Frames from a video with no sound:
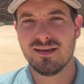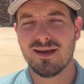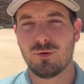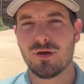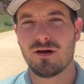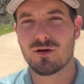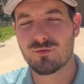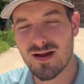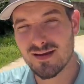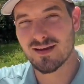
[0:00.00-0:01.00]
Now we are
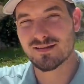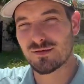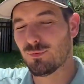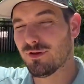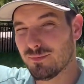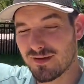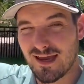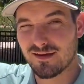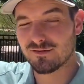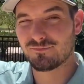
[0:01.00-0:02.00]
right next to William
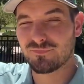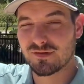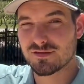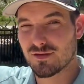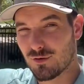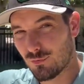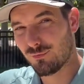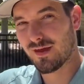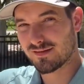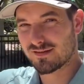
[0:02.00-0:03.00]
Cannon, so
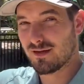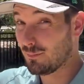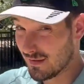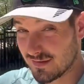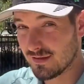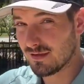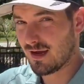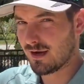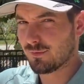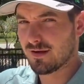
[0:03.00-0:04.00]
that's a busy
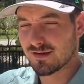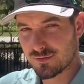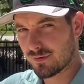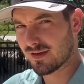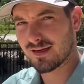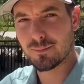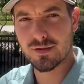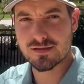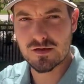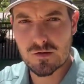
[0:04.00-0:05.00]
highway and it's only going to get
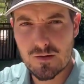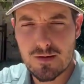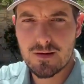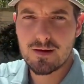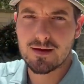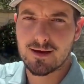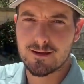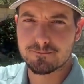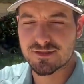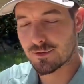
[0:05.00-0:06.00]
busier.
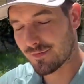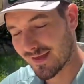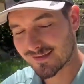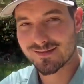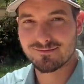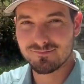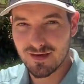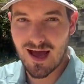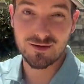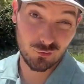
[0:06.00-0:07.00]
So that's
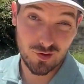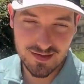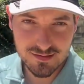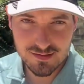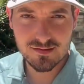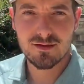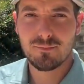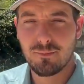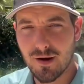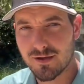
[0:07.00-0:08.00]
not great,
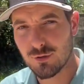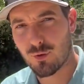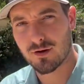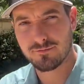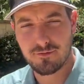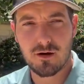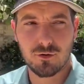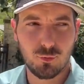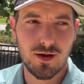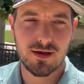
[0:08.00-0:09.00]
but you are far
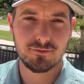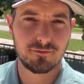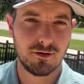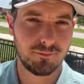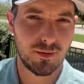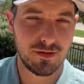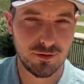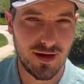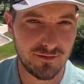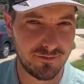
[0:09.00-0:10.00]
away from,
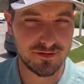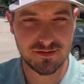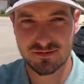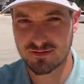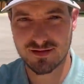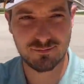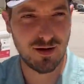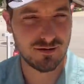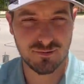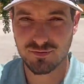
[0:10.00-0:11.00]
you have this
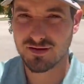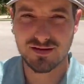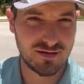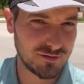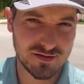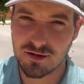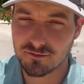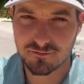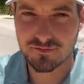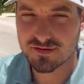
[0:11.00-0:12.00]
spot completely to yourself.